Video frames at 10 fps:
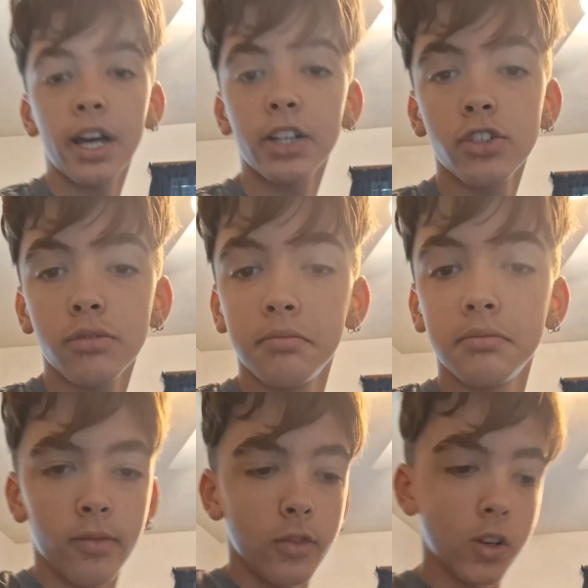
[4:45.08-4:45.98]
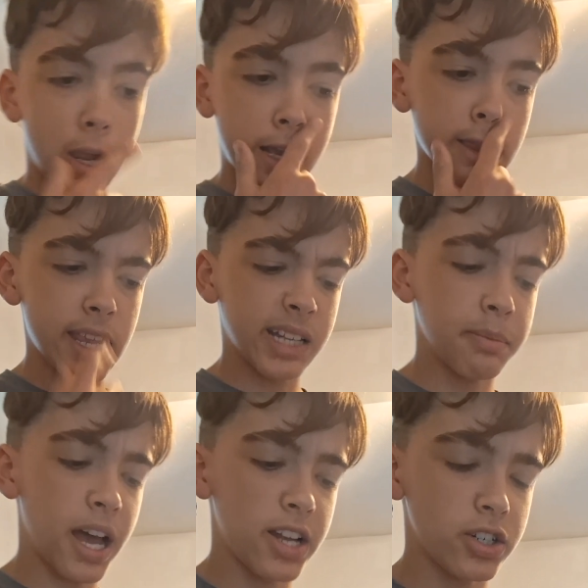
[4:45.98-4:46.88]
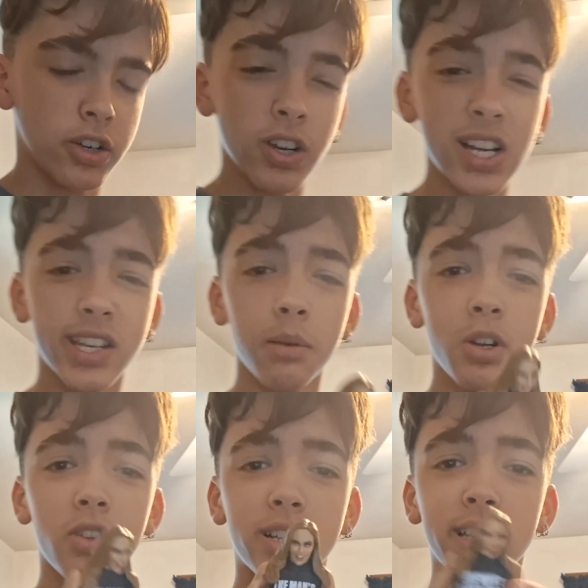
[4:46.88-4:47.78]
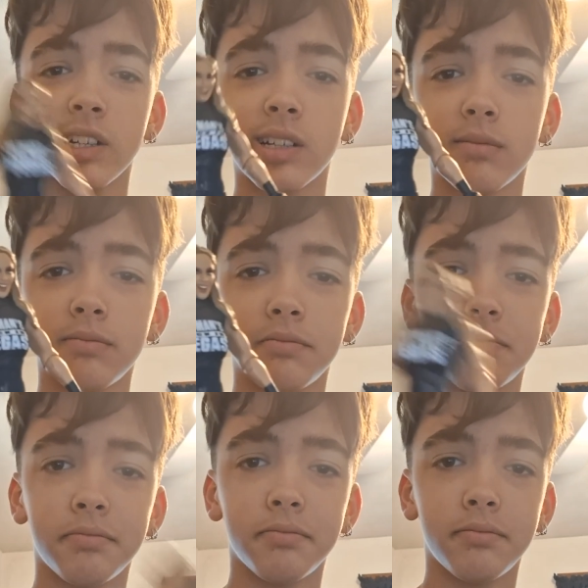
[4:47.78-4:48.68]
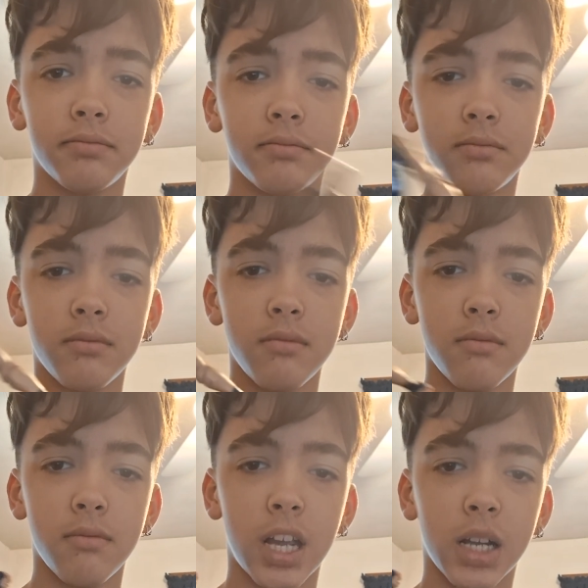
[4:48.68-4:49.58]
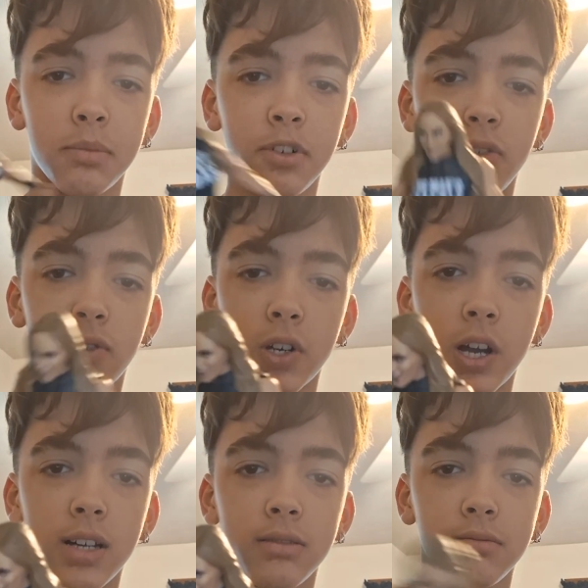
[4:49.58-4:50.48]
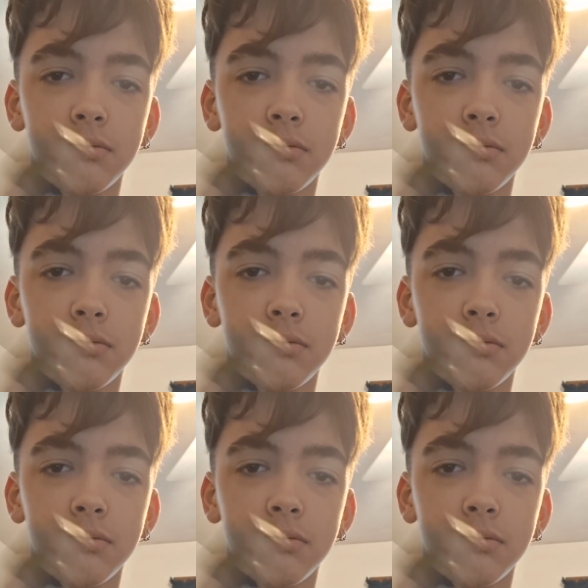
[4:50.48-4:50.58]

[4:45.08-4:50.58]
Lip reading: batch. Okay, I got the next batch, and can you guys tell me who this is? I completely forgot.